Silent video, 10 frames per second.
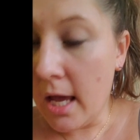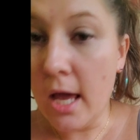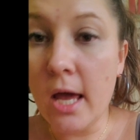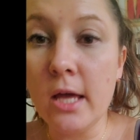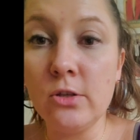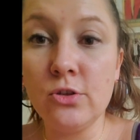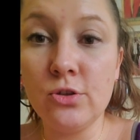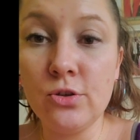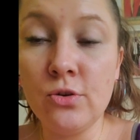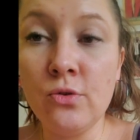And
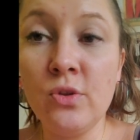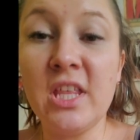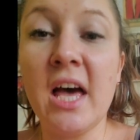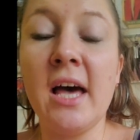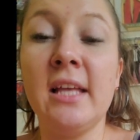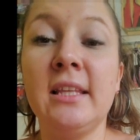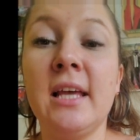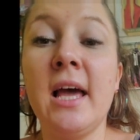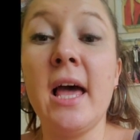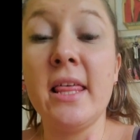two, that
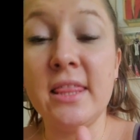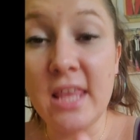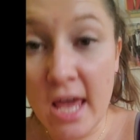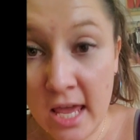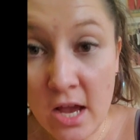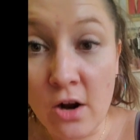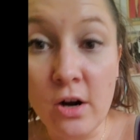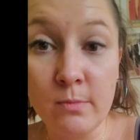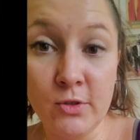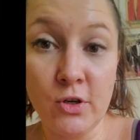they
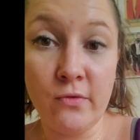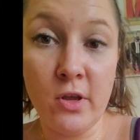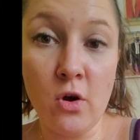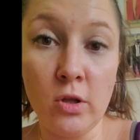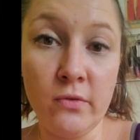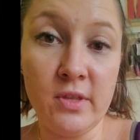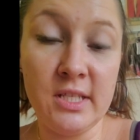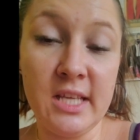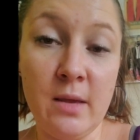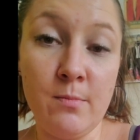are observing all of the
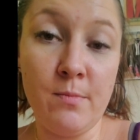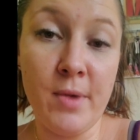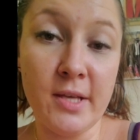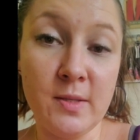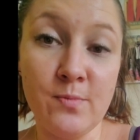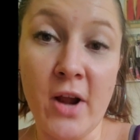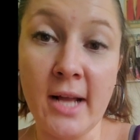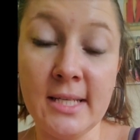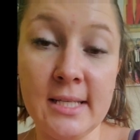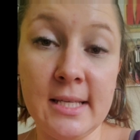same best
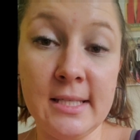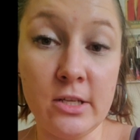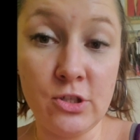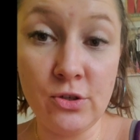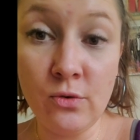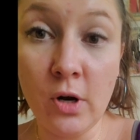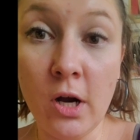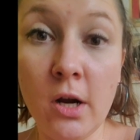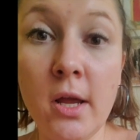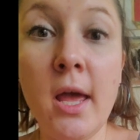practices that you
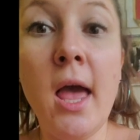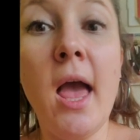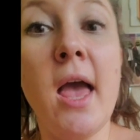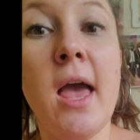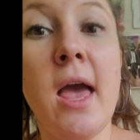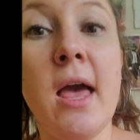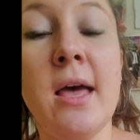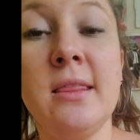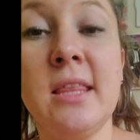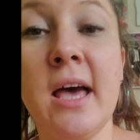are,
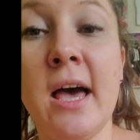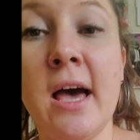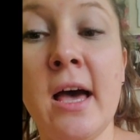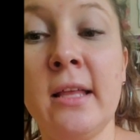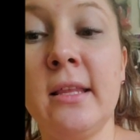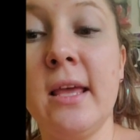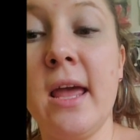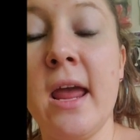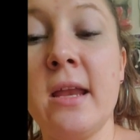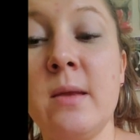and that
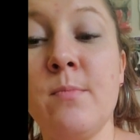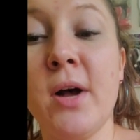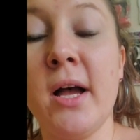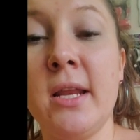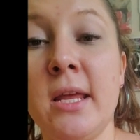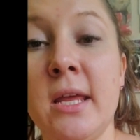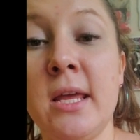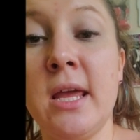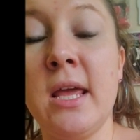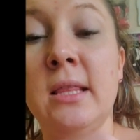
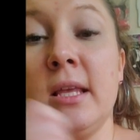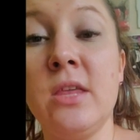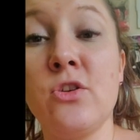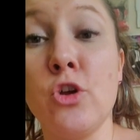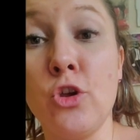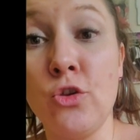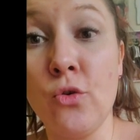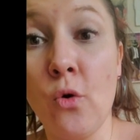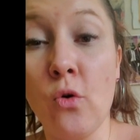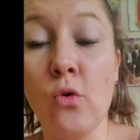anybody in either
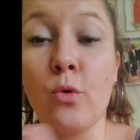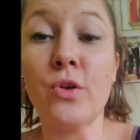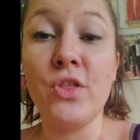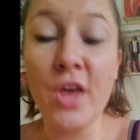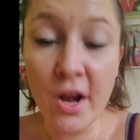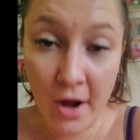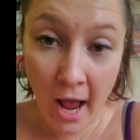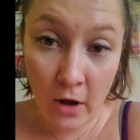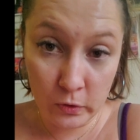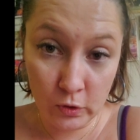your or their
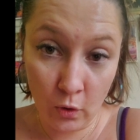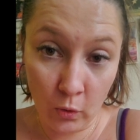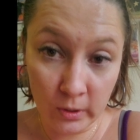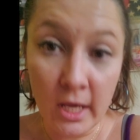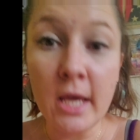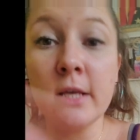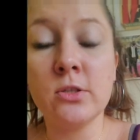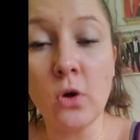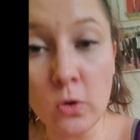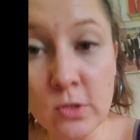household
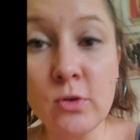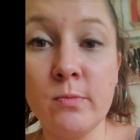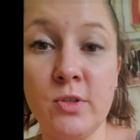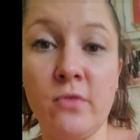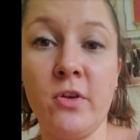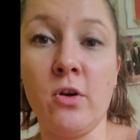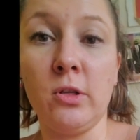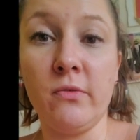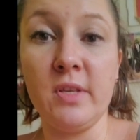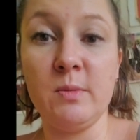is also observing
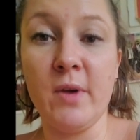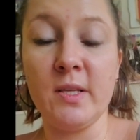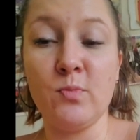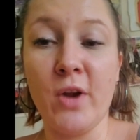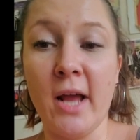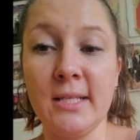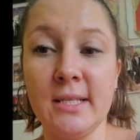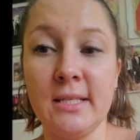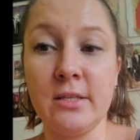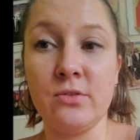all of these best
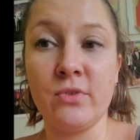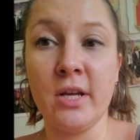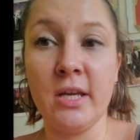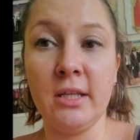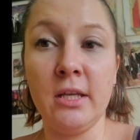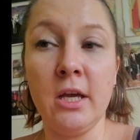practices, right?